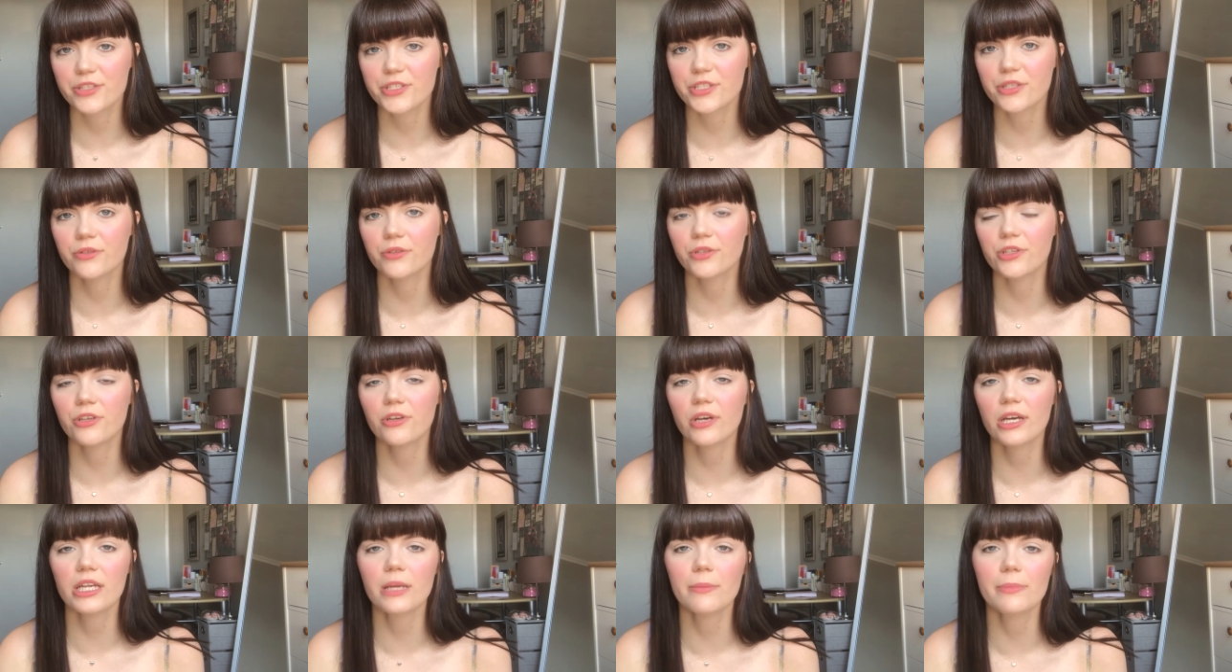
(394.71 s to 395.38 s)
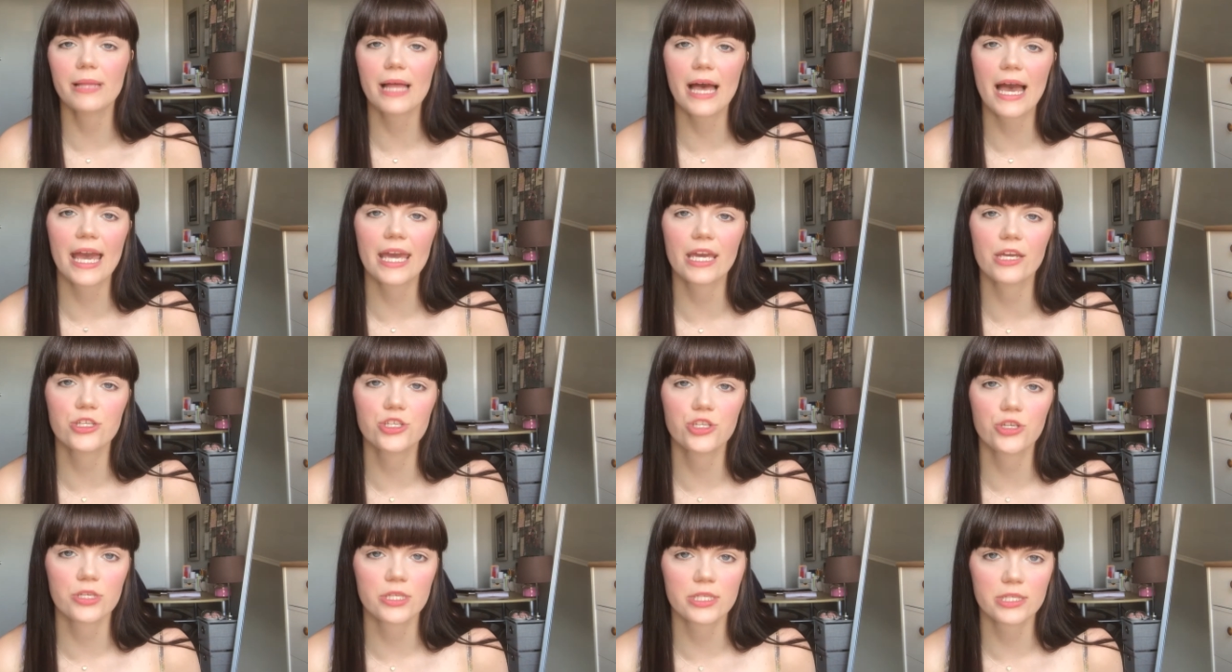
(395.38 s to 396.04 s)
So you can apply
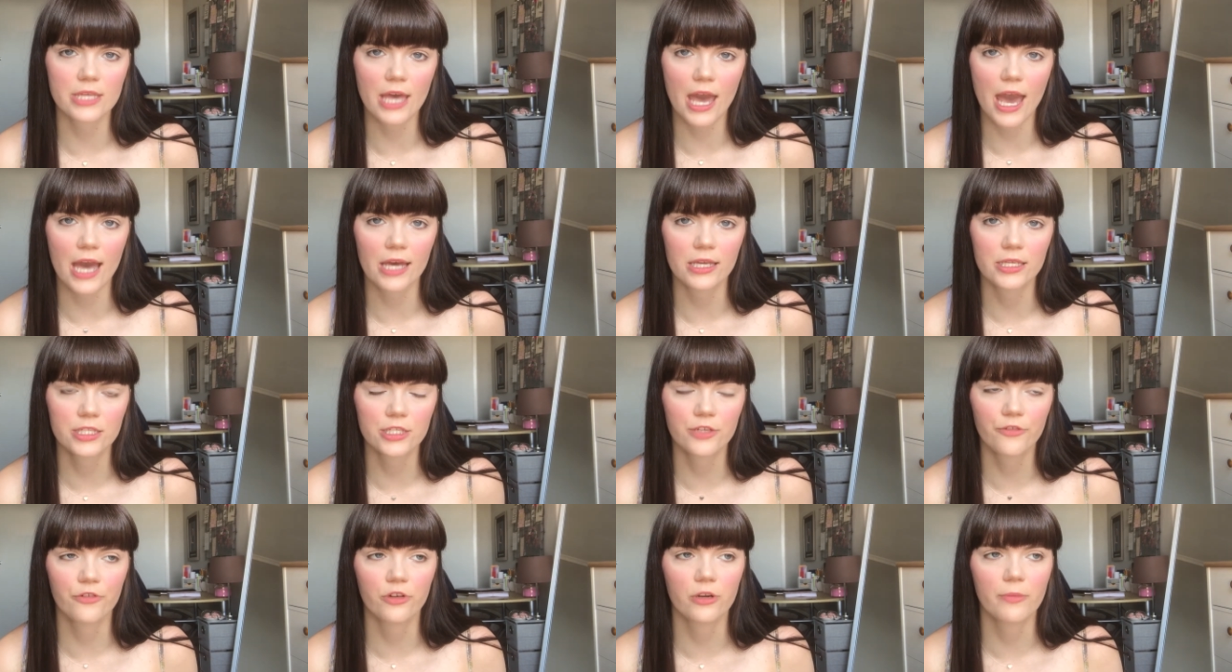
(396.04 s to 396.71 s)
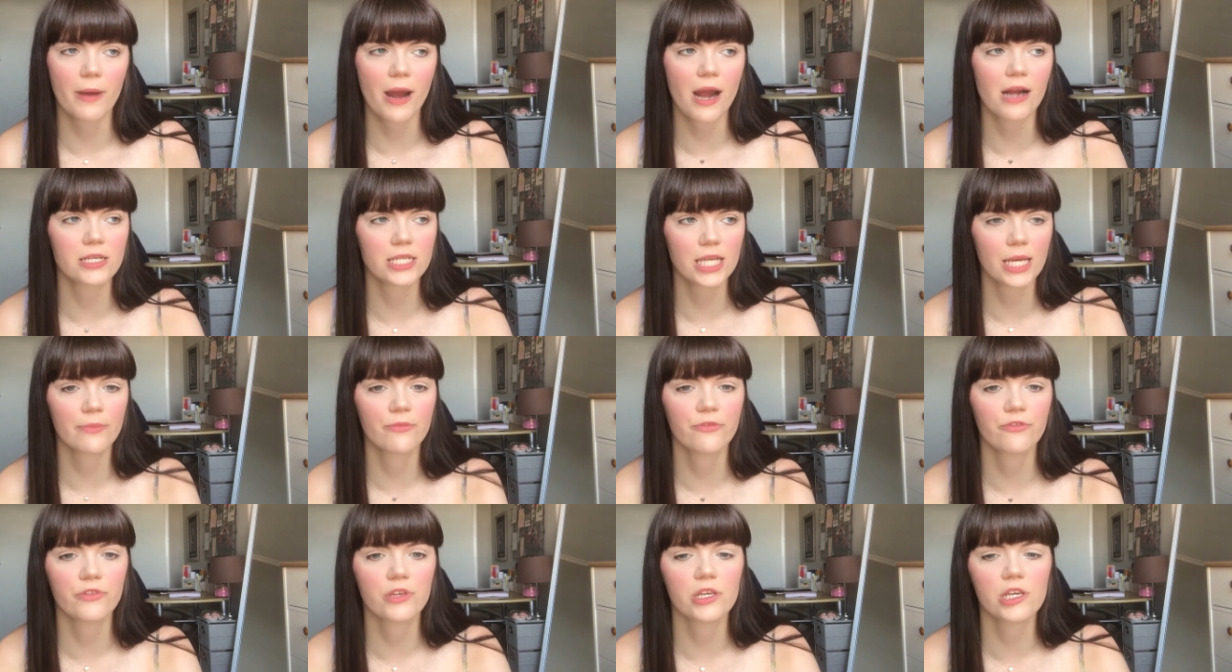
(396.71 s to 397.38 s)
to SAS for a
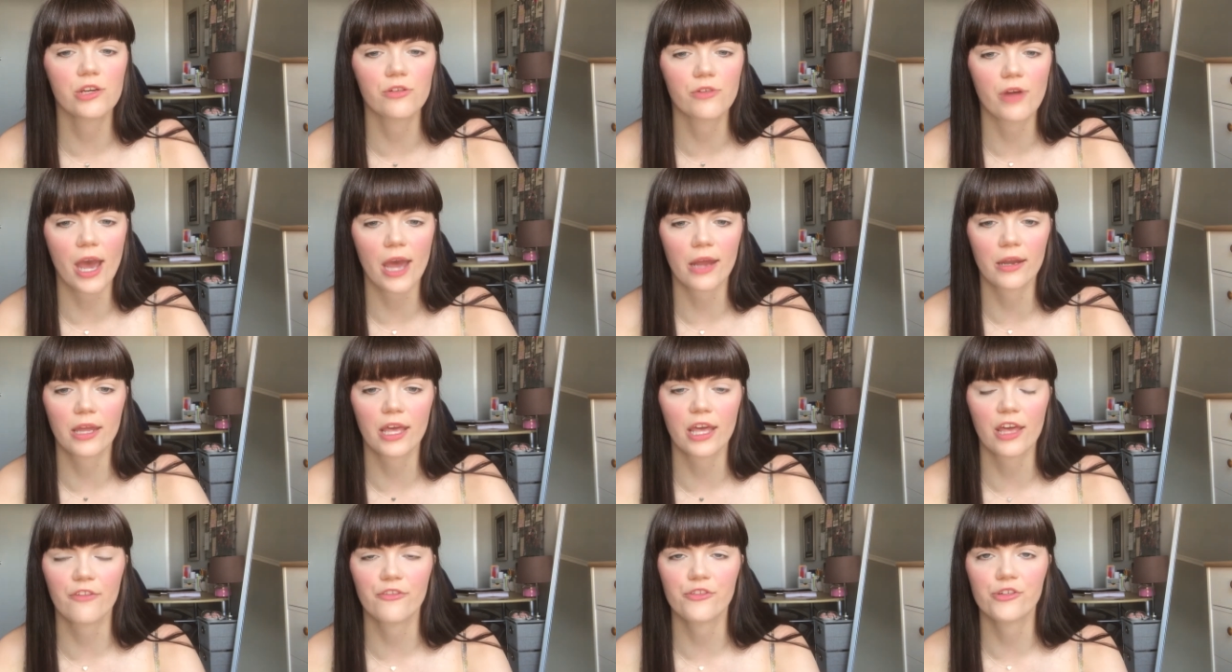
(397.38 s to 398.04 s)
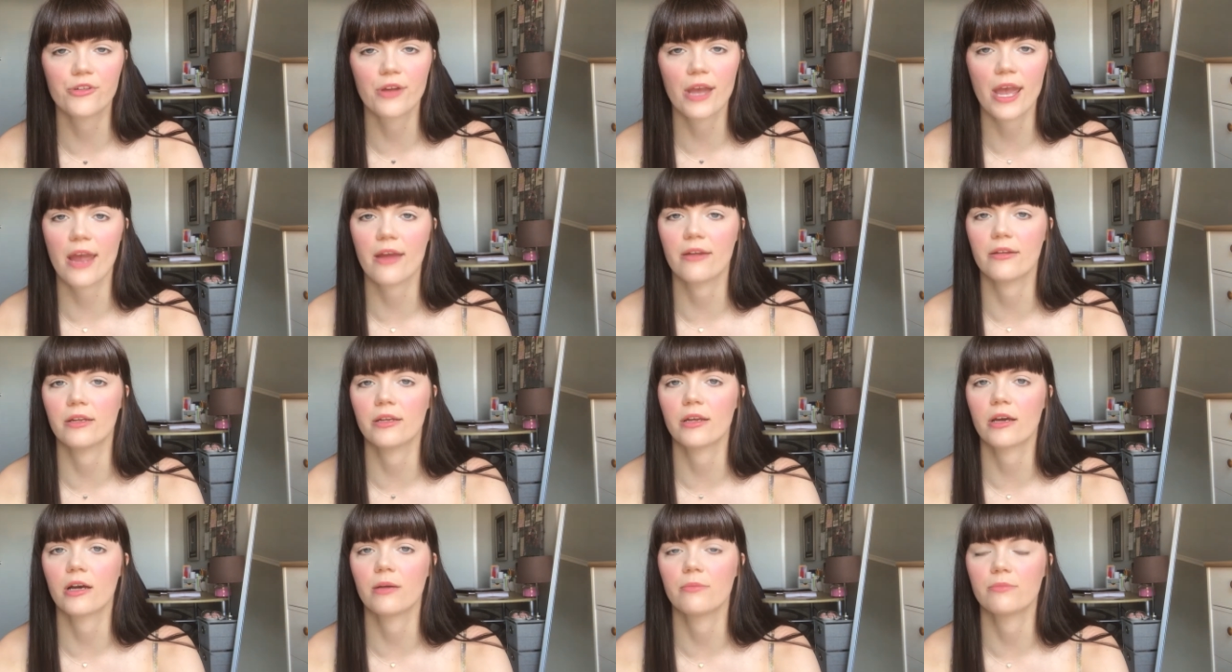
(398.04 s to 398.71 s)
part-time fee grant if you're
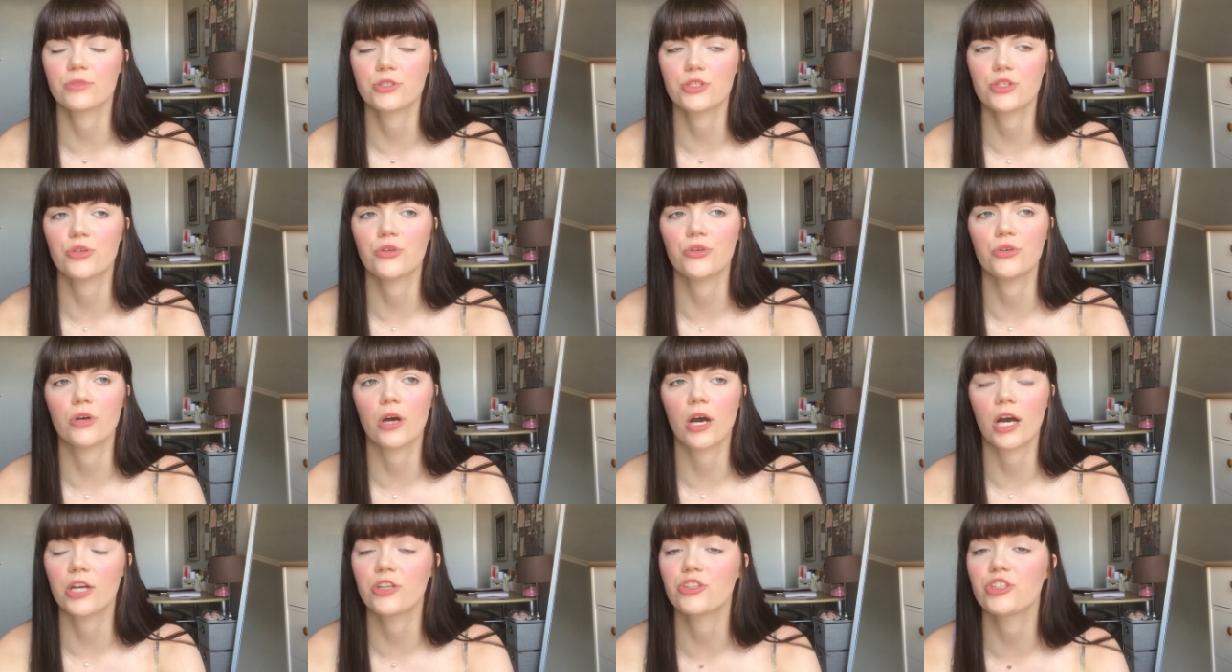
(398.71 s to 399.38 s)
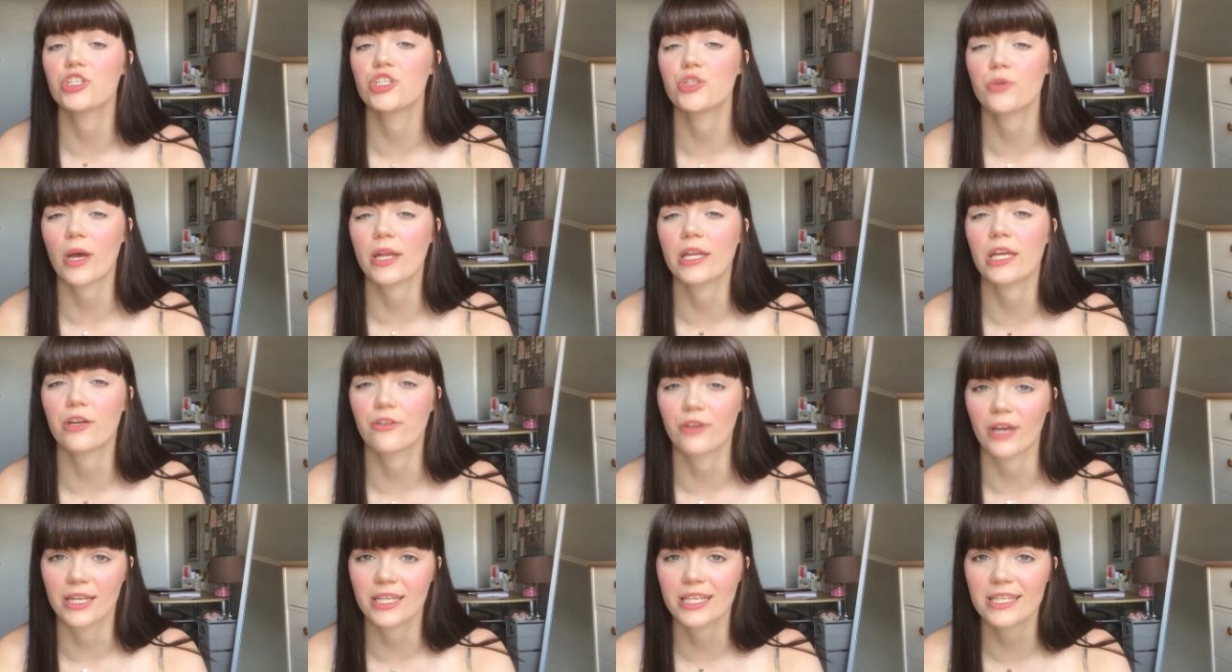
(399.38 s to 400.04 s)
earning up to 120
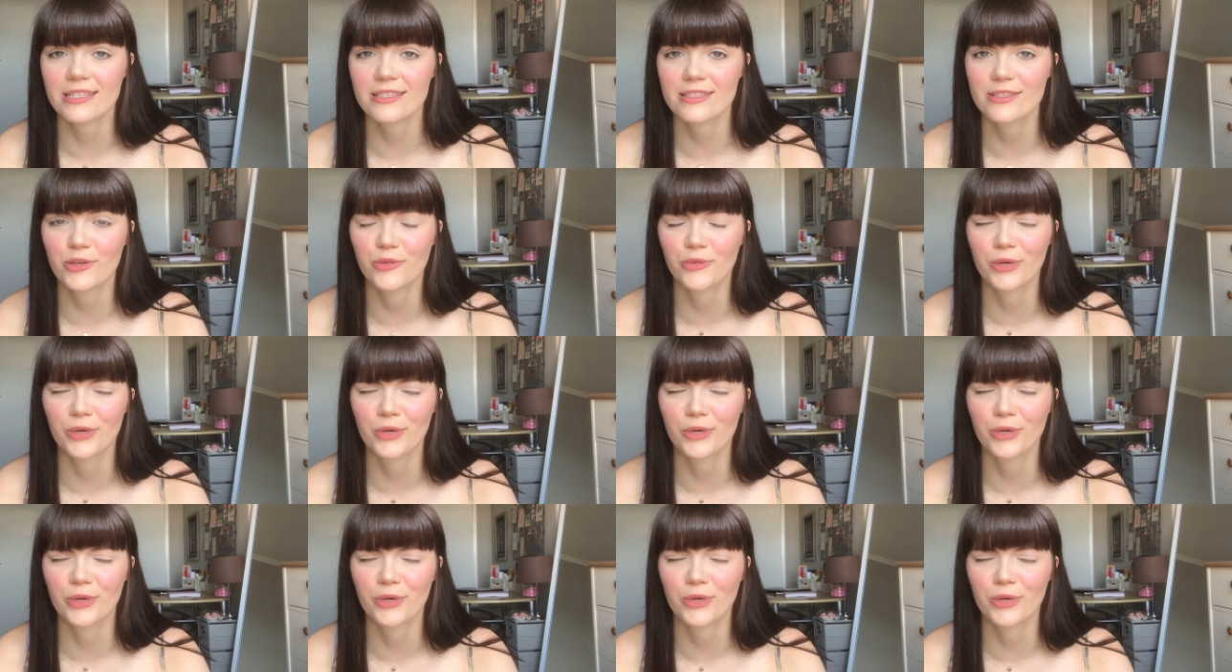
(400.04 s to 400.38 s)
credits,